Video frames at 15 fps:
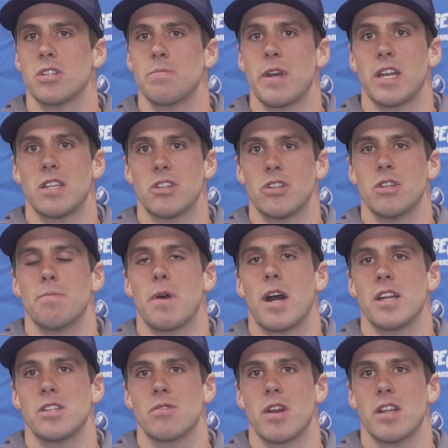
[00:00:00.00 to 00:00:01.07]
just making sure your
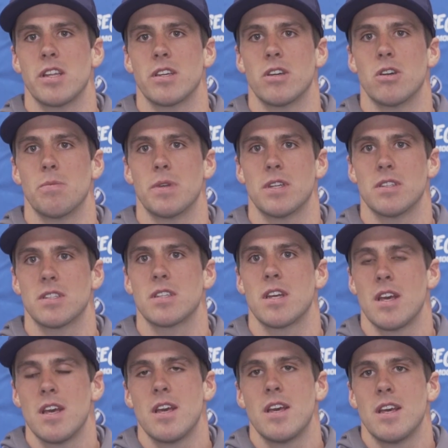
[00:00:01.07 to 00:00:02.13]
body's ready to go because
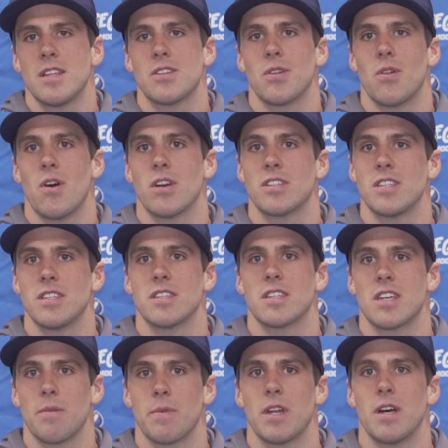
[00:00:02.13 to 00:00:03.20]
it's a long
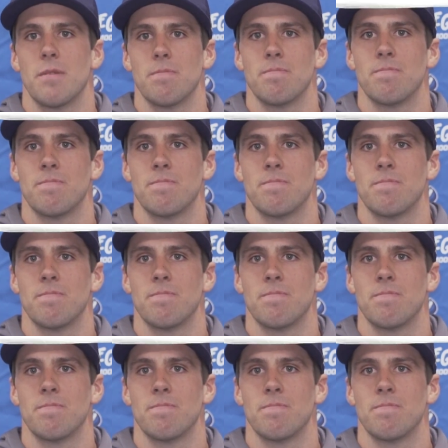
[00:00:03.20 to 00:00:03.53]
season coming up.